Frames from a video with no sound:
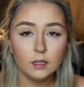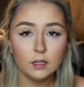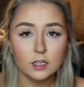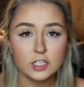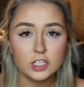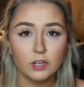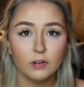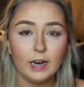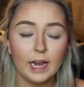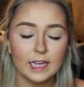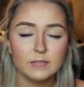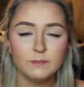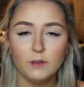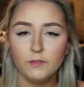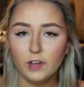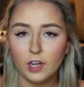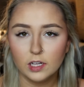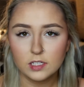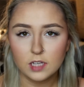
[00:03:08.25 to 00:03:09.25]
So next,
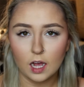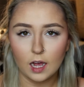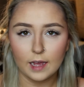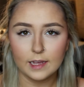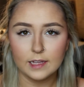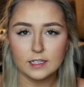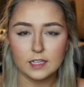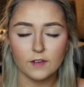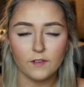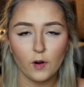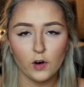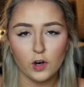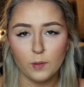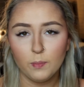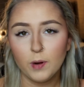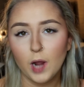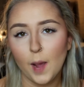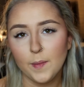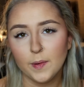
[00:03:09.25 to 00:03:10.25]
moving on to eyes. I've already
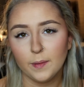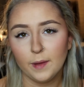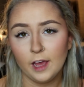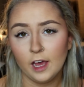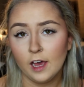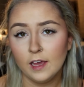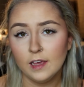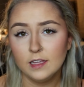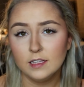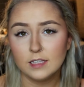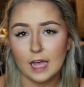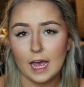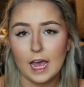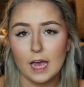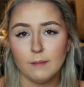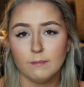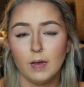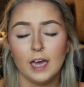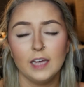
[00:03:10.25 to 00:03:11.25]
primed my eyes.
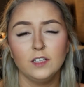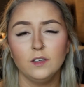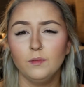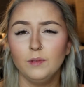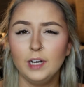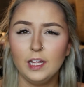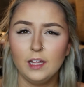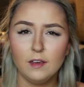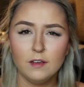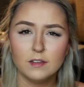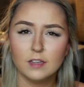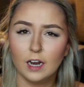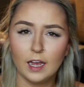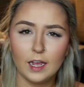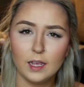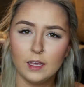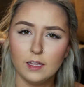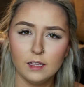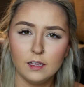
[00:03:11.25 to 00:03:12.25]
I don't really use an
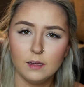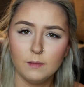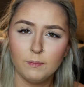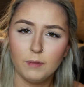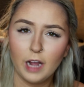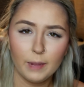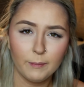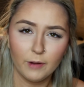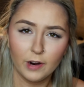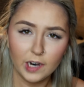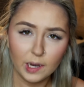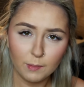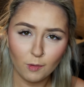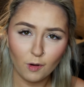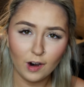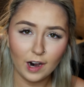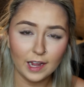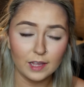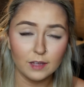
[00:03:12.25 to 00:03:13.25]
eye primer
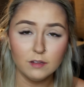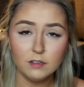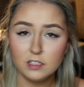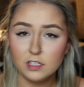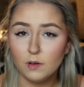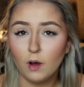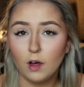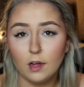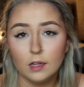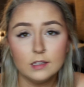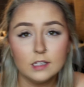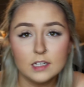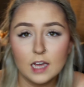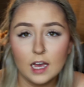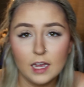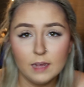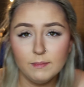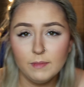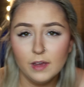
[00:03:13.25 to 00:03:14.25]
anymore. I used to all the
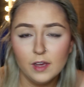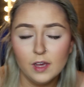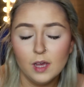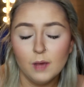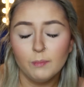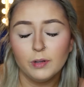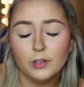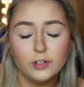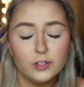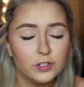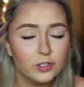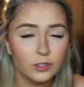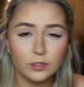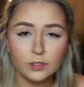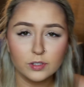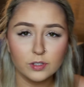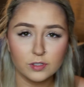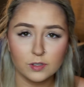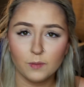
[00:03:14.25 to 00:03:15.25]
time, but it
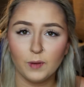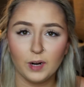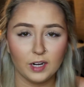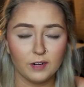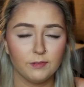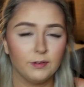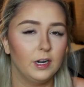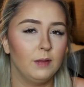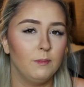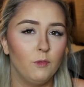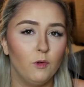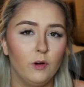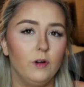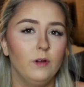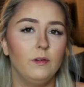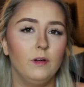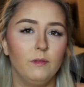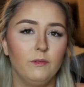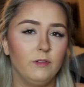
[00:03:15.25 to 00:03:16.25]
just doesn't work for me
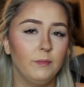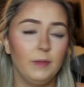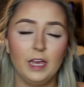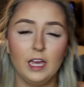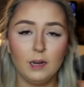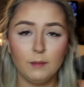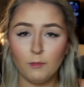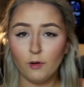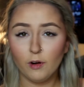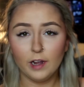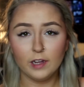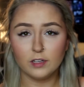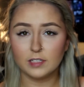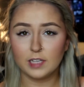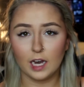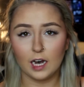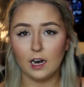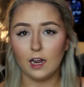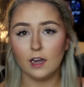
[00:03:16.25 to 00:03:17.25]
anymore. I just
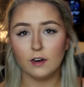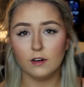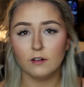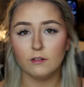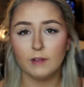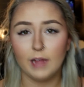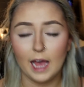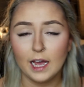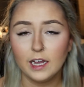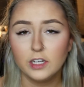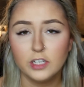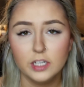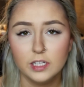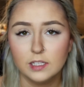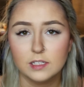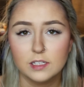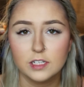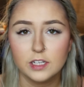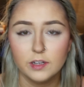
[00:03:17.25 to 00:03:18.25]
get a lot of
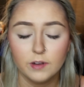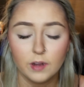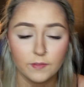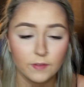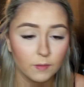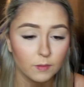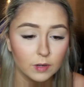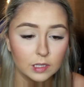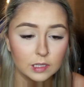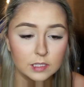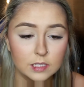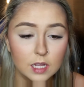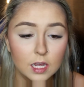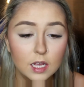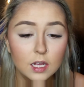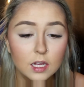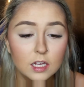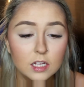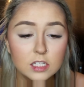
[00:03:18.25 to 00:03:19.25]
reactions to different ones.
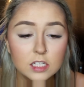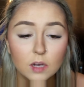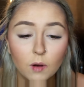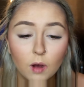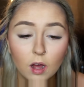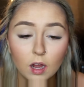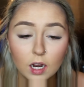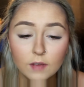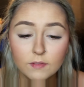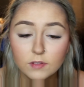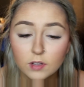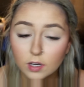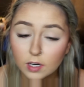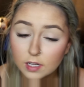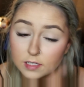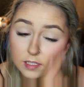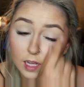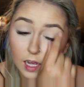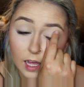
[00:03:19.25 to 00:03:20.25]
So all I've done
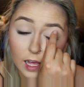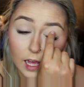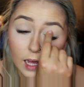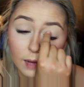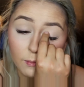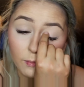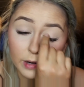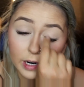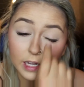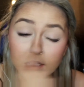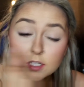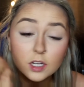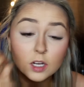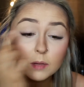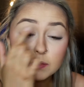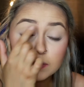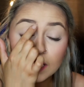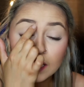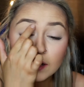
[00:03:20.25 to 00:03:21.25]
is when I've
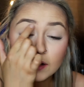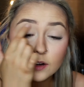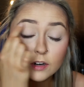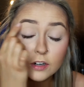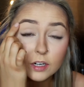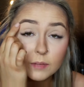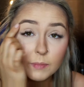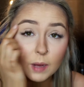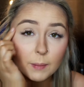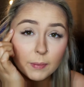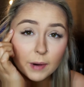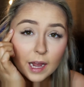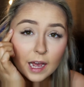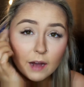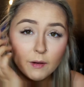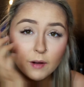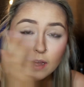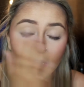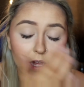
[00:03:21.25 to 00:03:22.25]
sculpted it underneath my
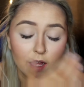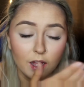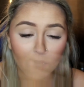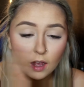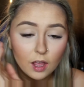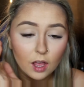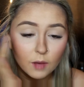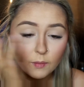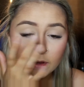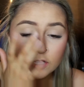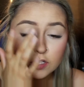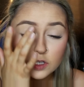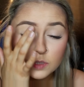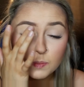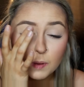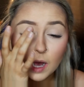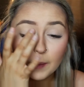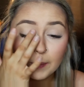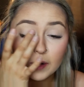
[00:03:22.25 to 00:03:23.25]
brow, I always just
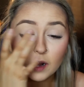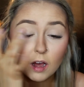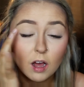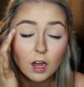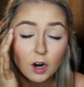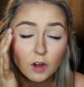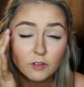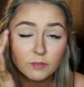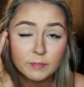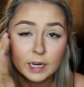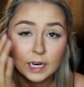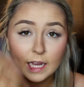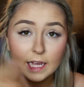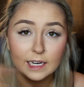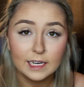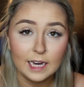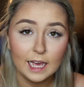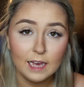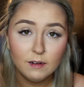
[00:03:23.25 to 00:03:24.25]
pop it all over my
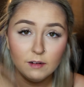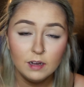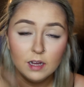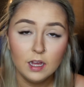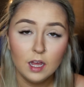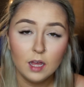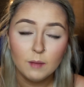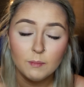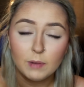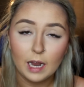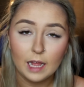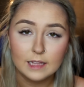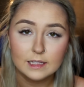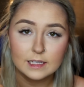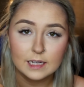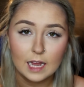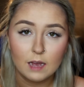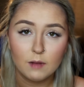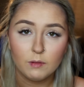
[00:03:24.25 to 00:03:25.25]
lid now, blend
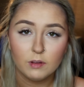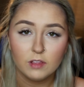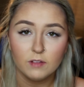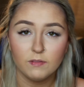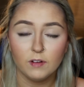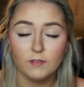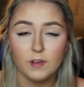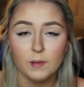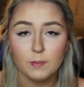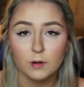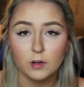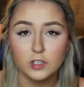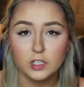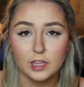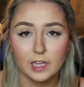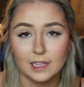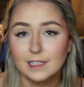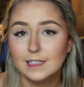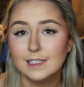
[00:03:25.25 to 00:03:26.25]
it out with a fluffy brush,
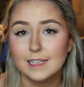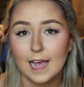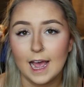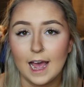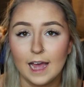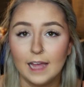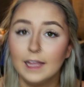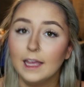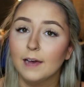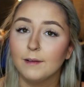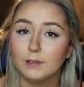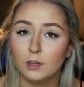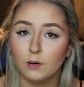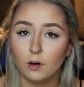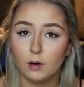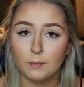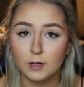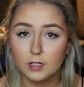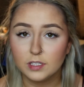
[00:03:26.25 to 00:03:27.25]
and then set again with the
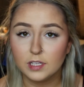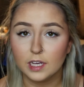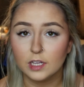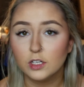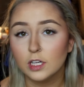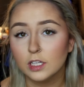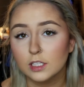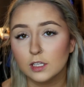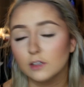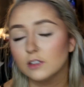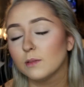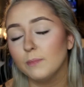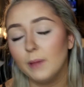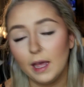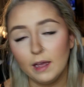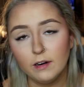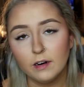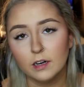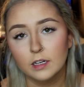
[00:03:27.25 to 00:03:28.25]
Laura Mercier Translucent
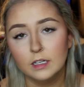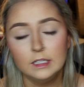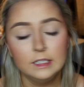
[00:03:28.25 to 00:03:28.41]
Powder.